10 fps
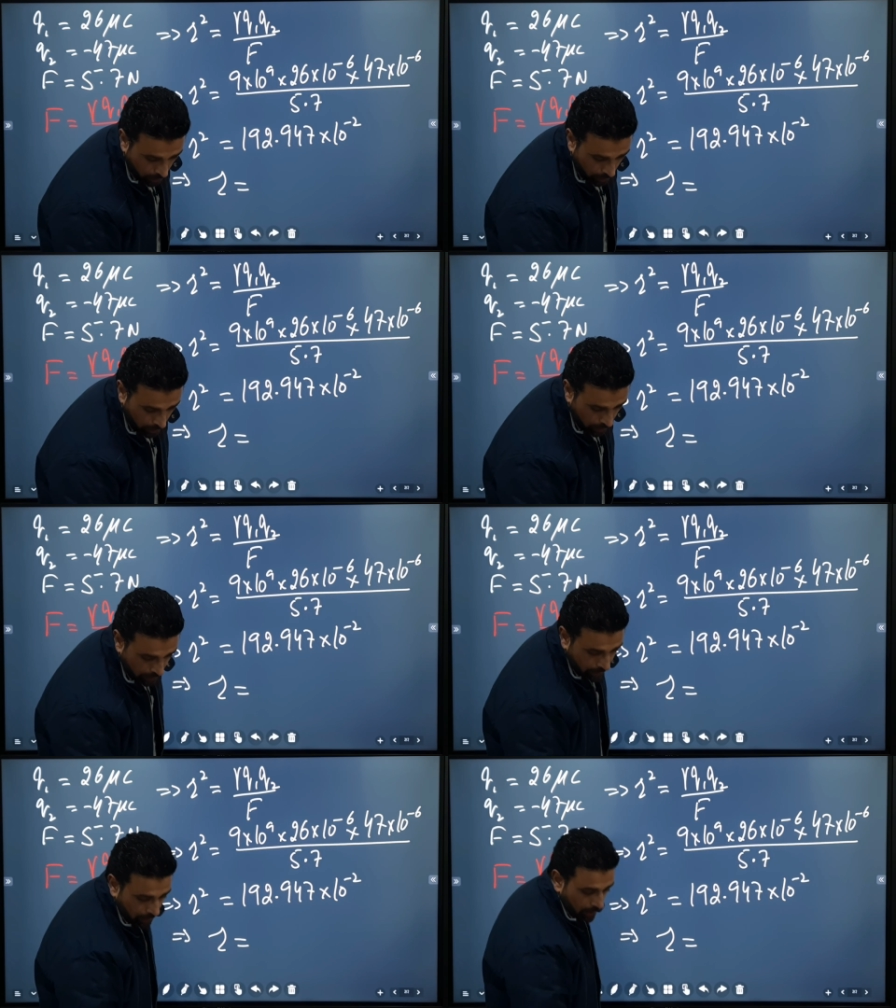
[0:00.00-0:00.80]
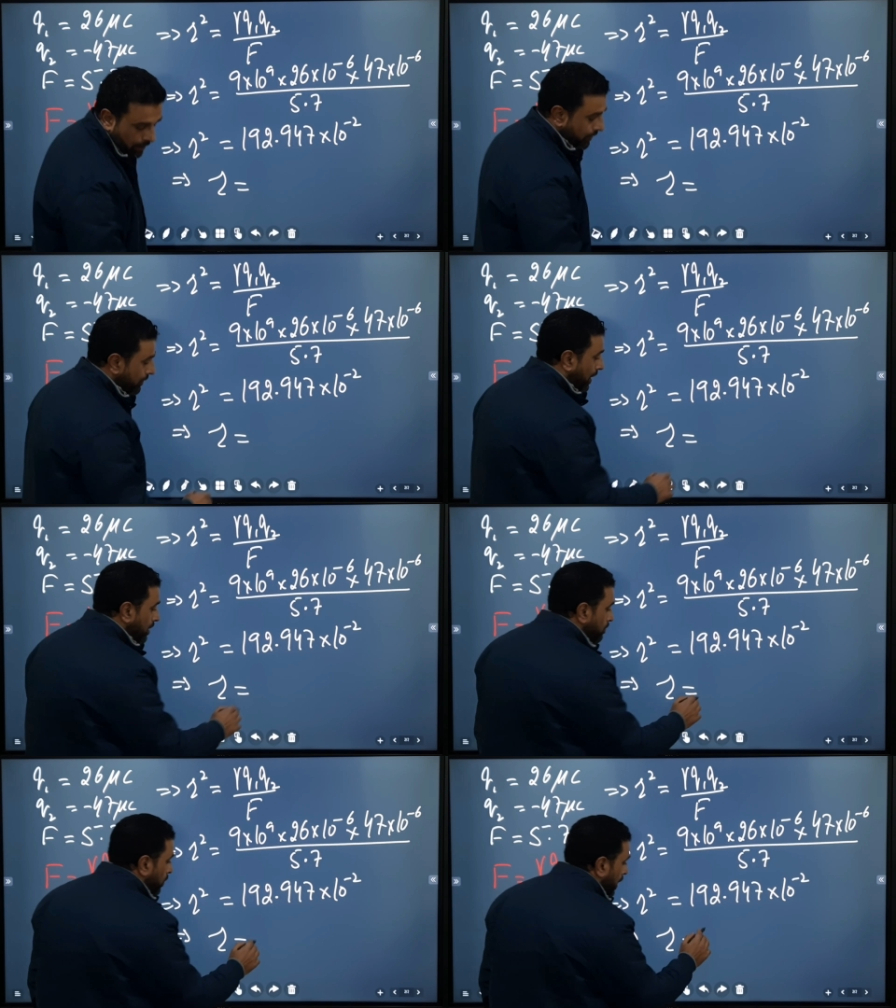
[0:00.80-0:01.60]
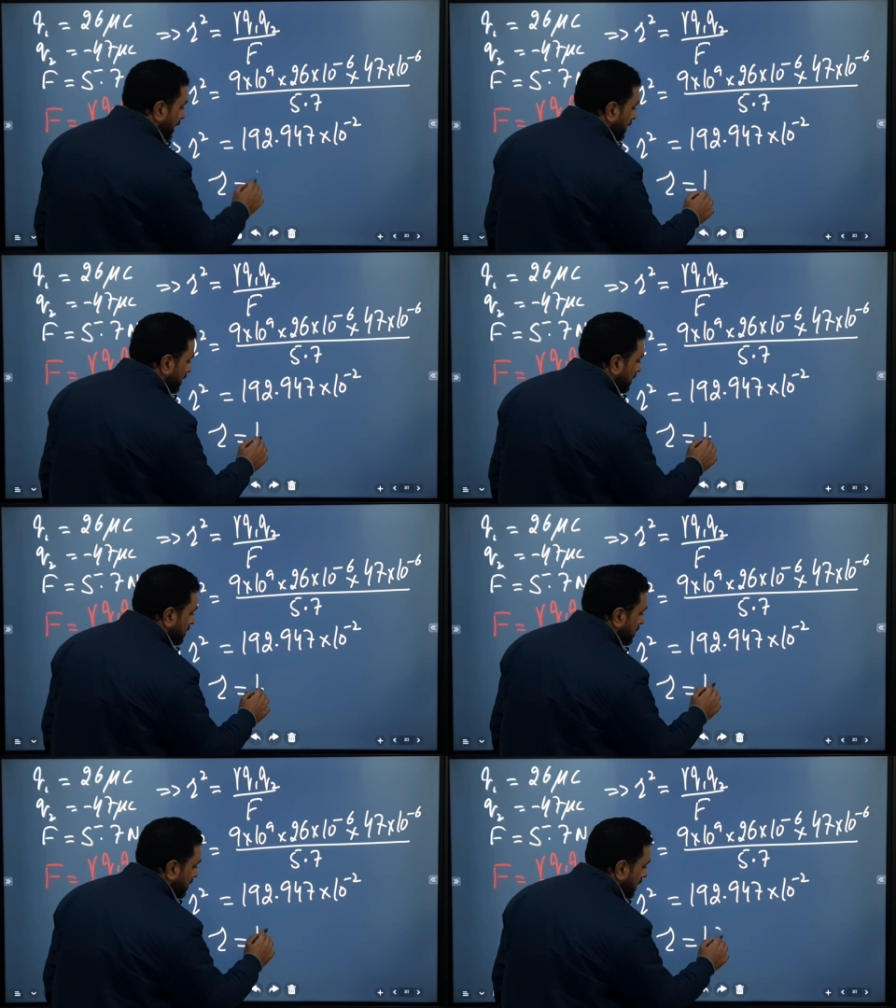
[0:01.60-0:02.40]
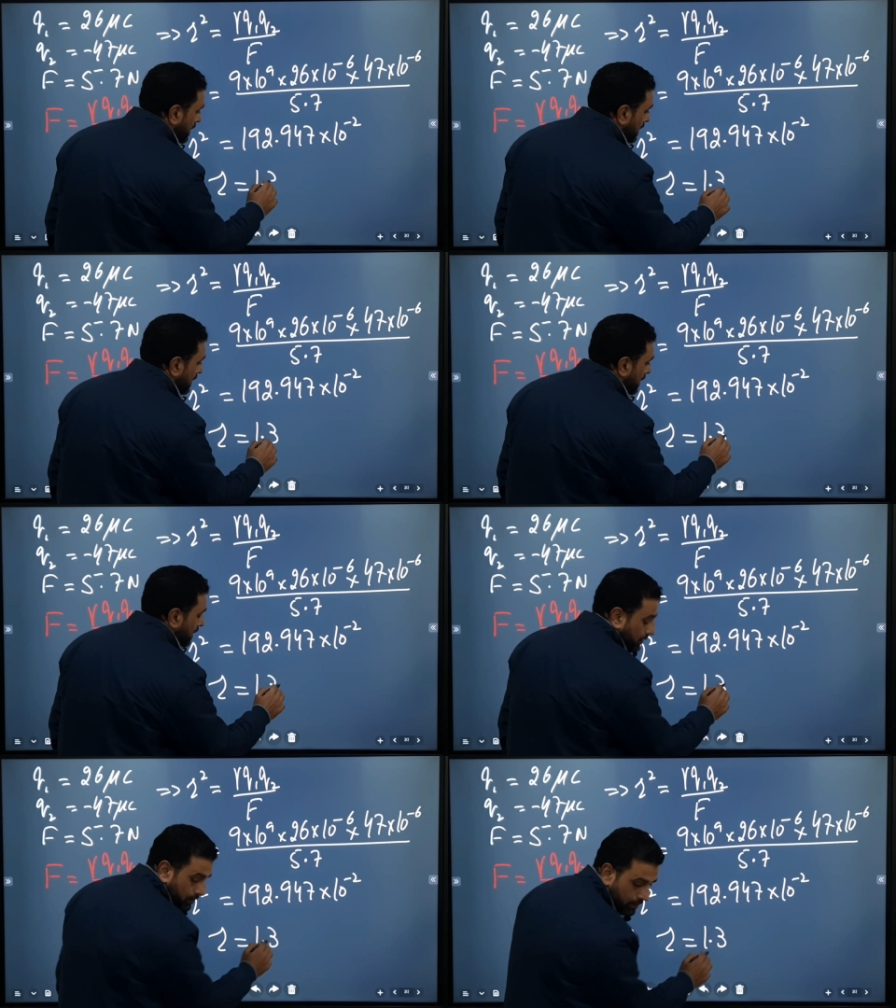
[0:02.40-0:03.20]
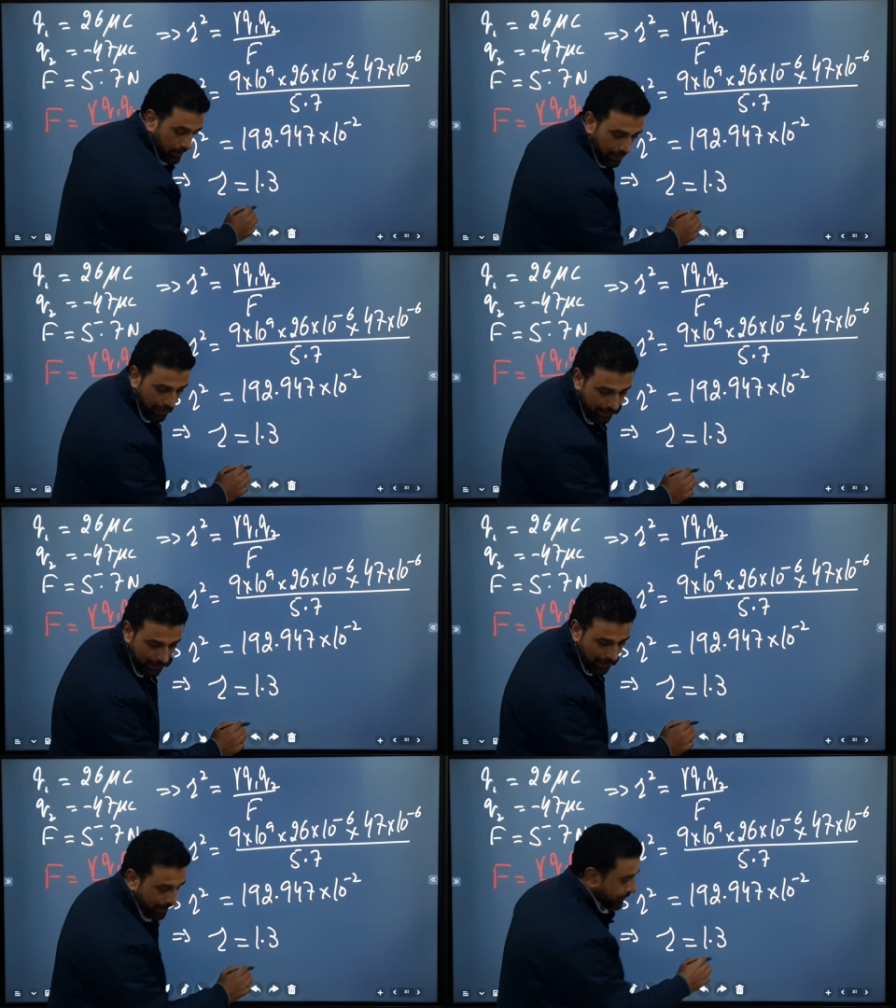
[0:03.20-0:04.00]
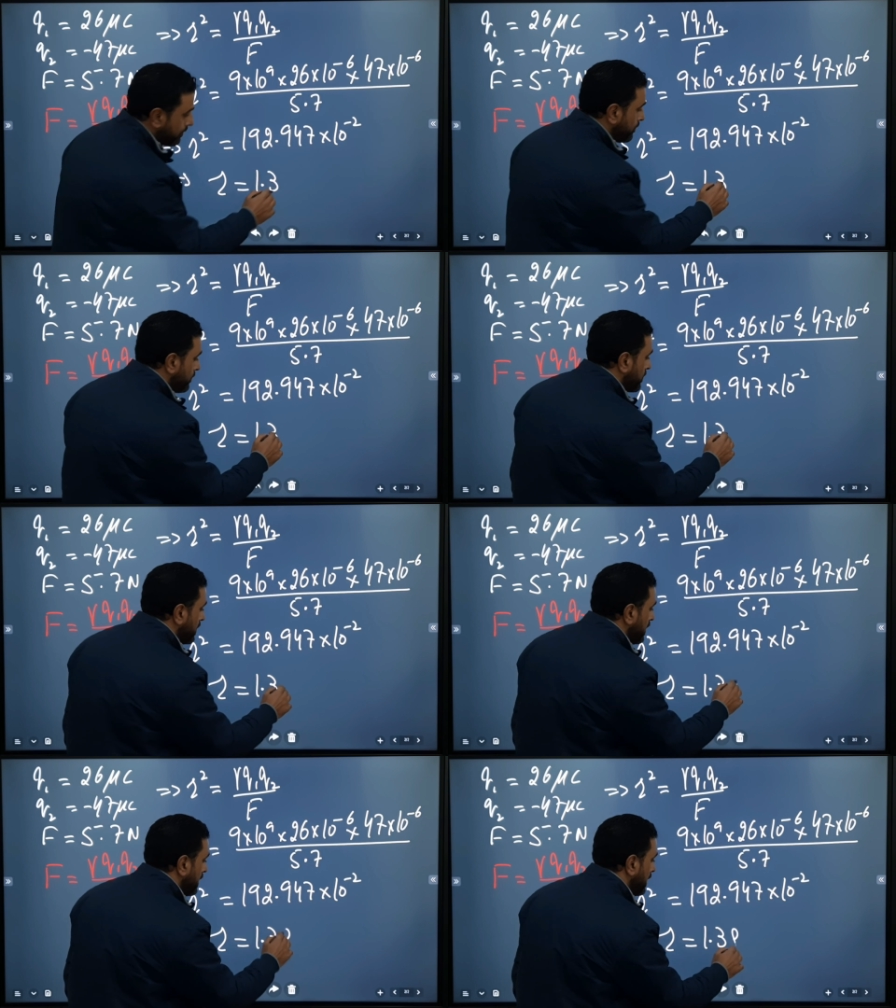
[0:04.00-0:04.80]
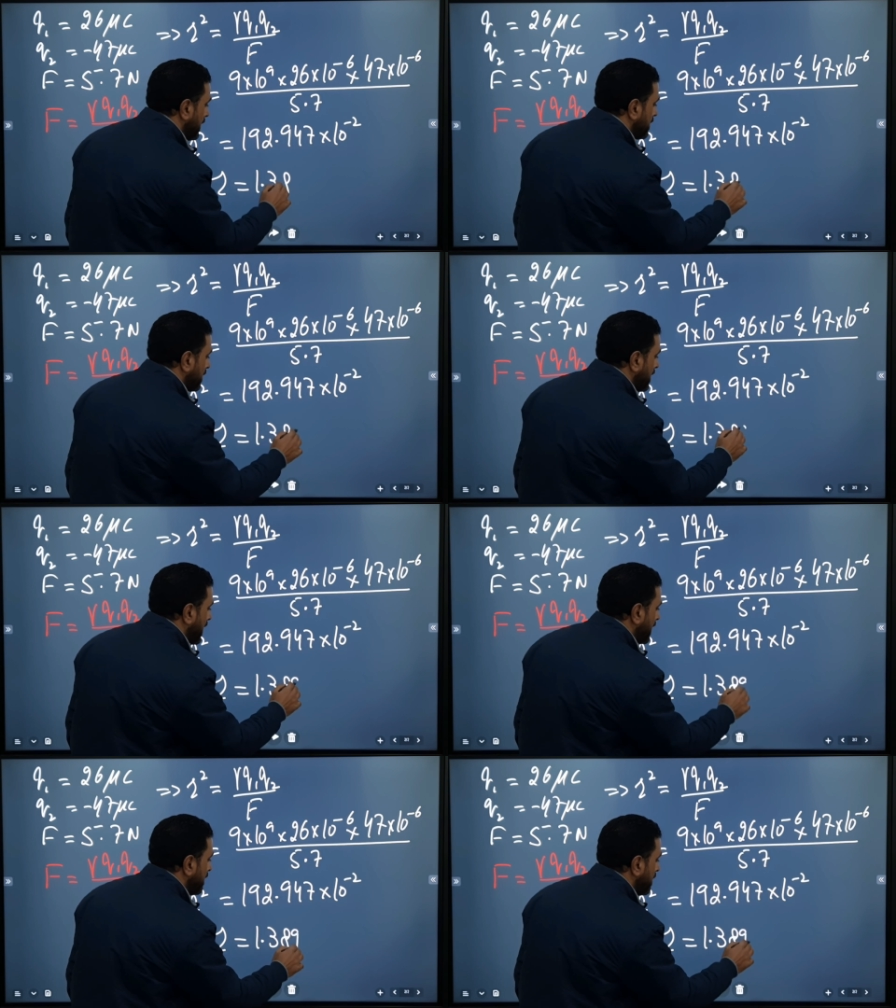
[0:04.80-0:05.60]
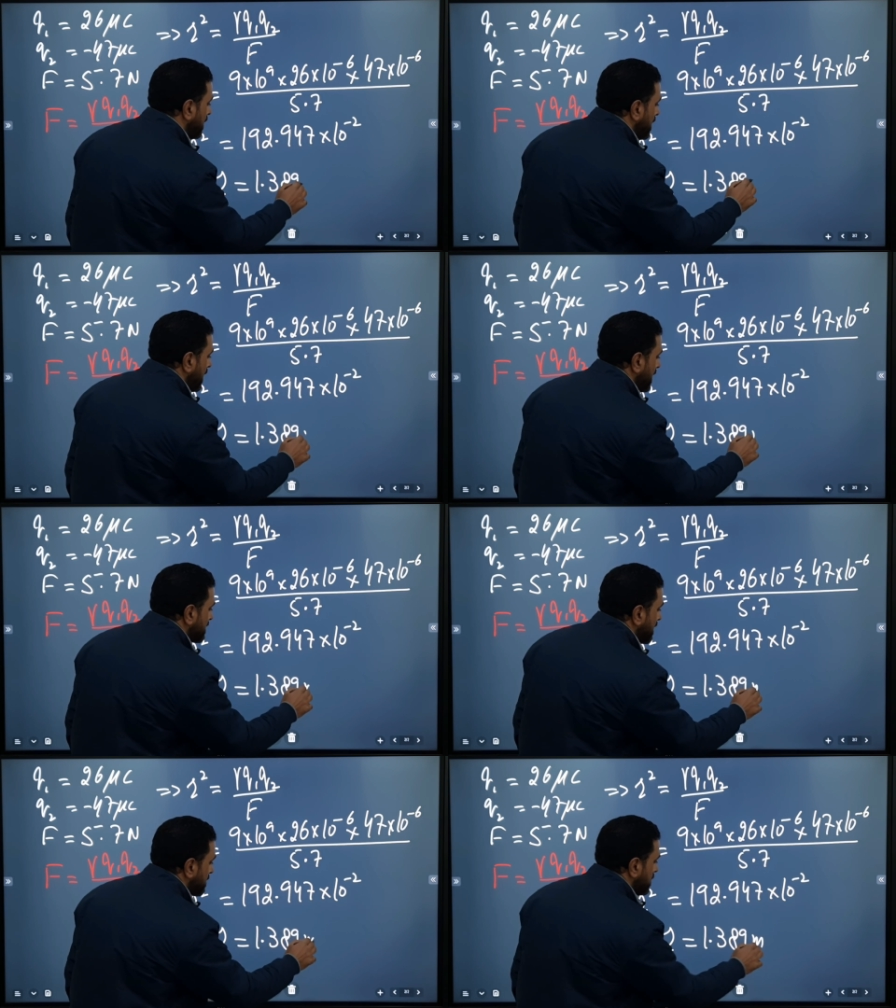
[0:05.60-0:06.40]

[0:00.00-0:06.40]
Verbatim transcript: uh, roughly 1.389 389 SI